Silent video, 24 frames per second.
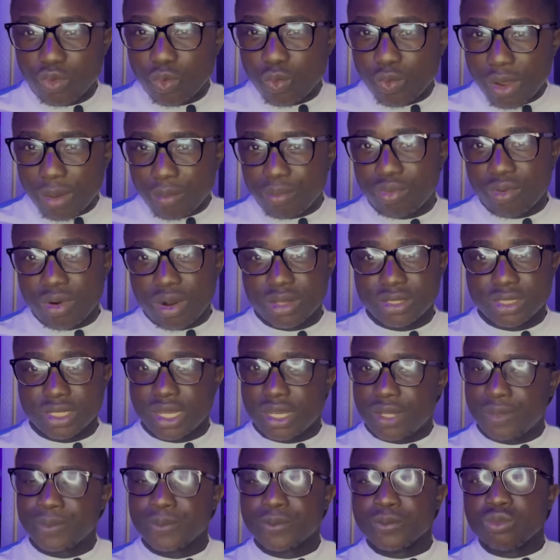the web
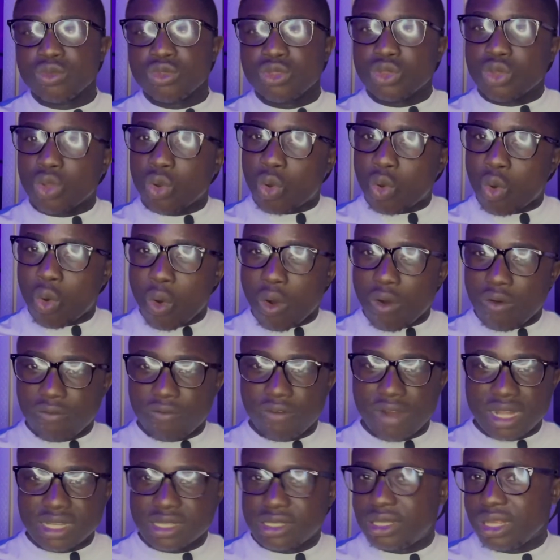browser to
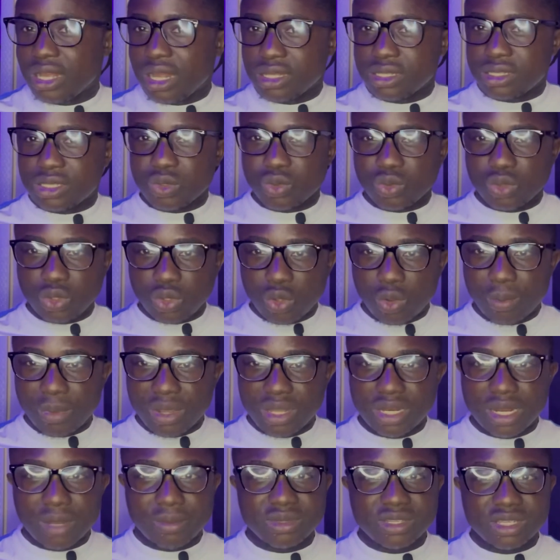convert that
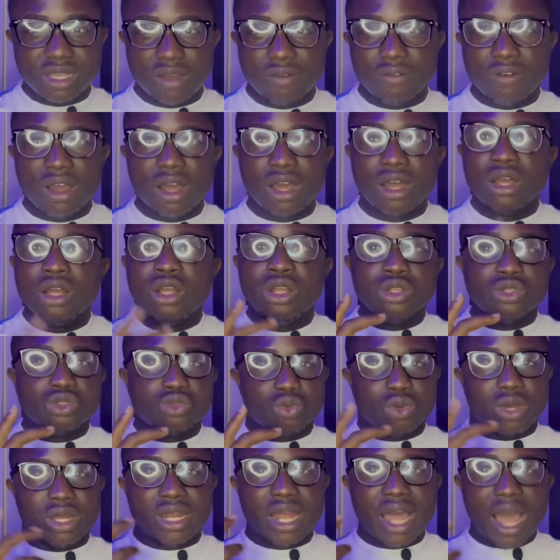domain name server
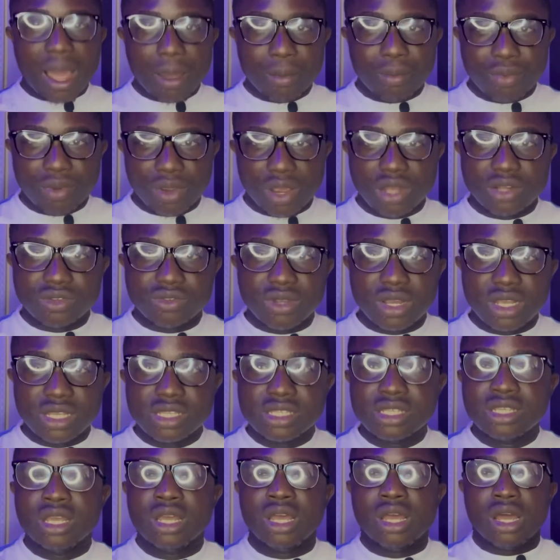to an IP
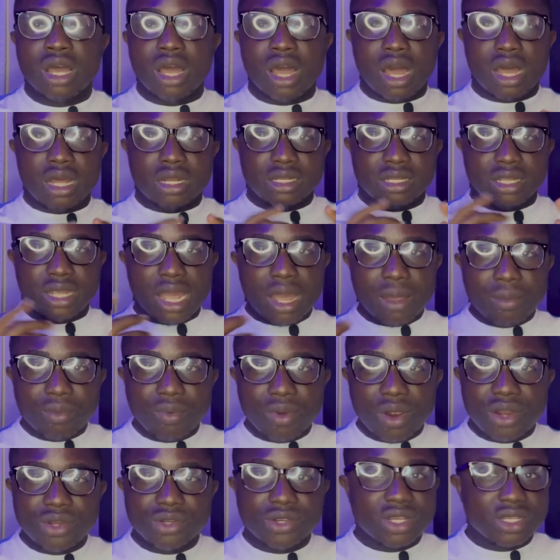address. And the IP
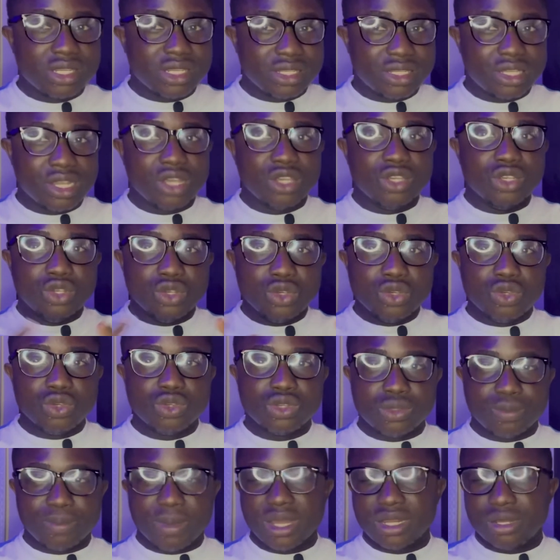address is then
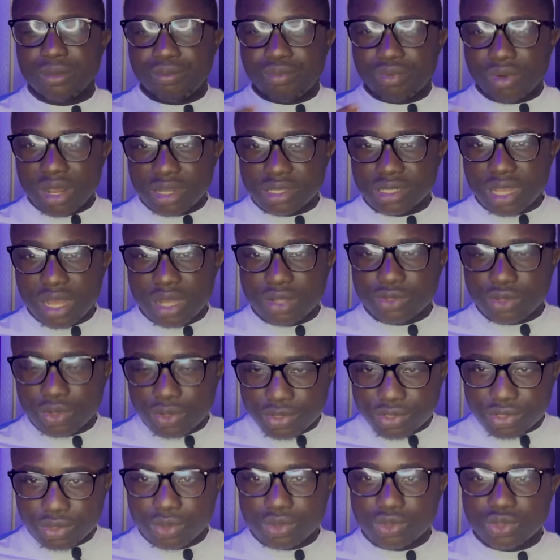used by the browser
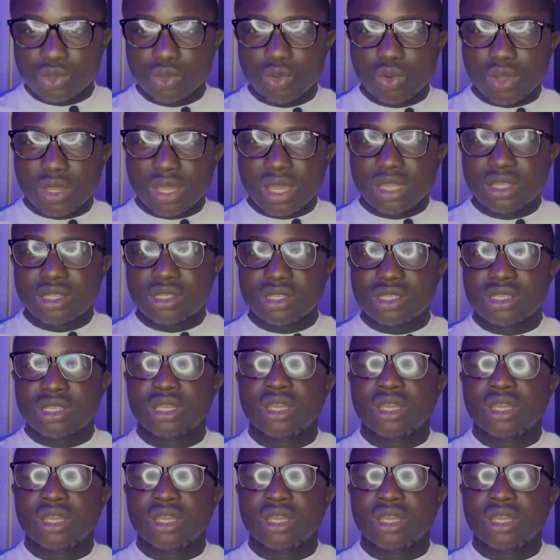also to locate